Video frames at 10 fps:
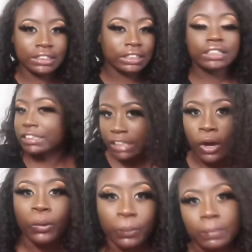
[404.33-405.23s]

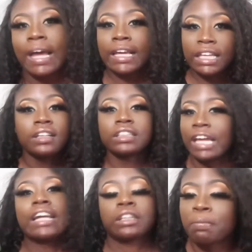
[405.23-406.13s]
So
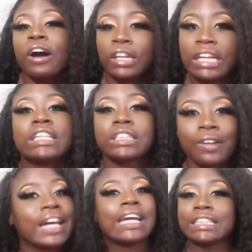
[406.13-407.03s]
like the police
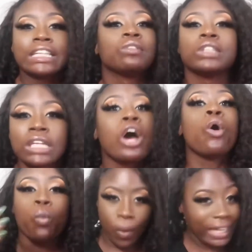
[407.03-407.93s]
was, he was
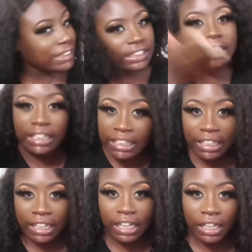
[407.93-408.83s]
waiting
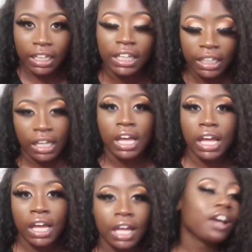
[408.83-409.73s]

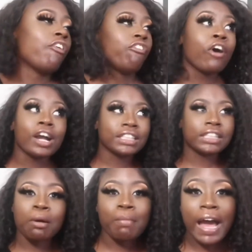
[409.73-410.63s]
for
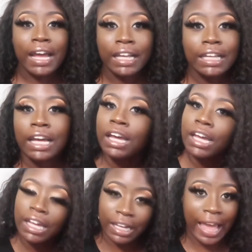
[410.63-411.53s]
somebody,
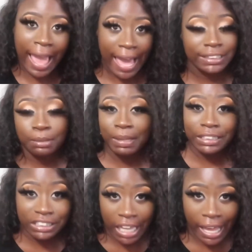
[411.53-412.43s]
and it had to be
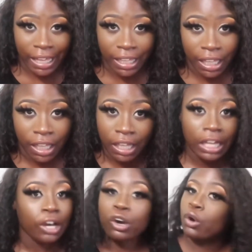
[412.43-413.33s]
Jake,
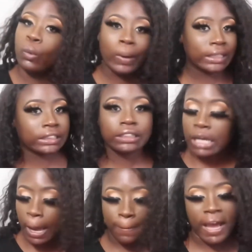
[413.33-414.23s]
who wasn't
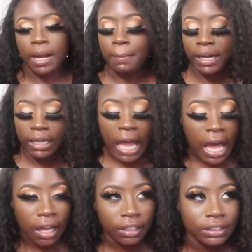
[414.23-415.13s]
abiding by the
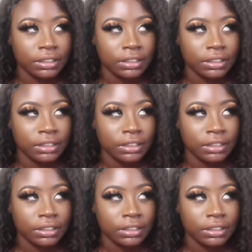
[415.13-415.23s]
laws.